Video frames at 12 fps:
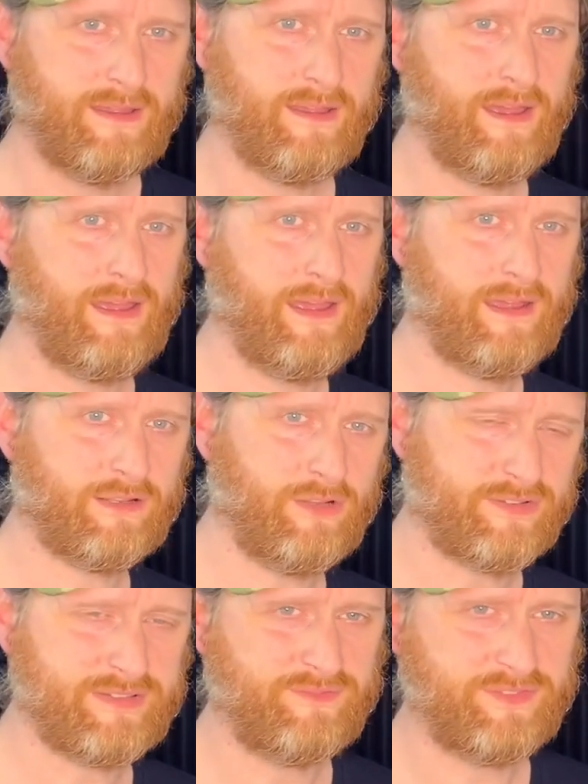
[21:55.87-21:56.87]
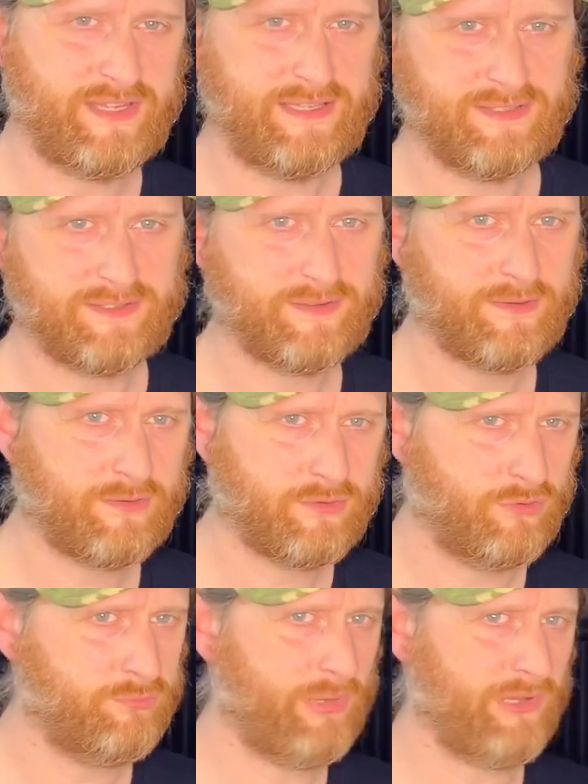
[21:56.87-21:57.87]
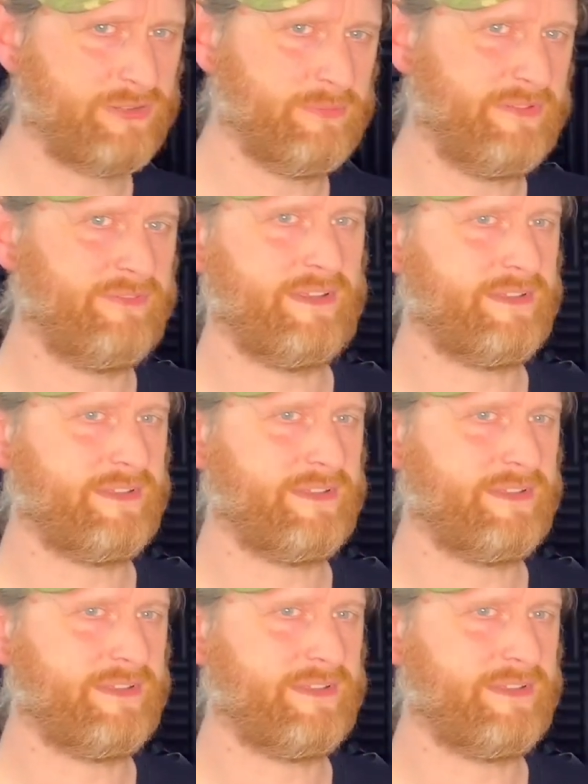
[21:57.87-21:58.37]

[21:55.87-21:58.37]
Glock 17s could possibly fit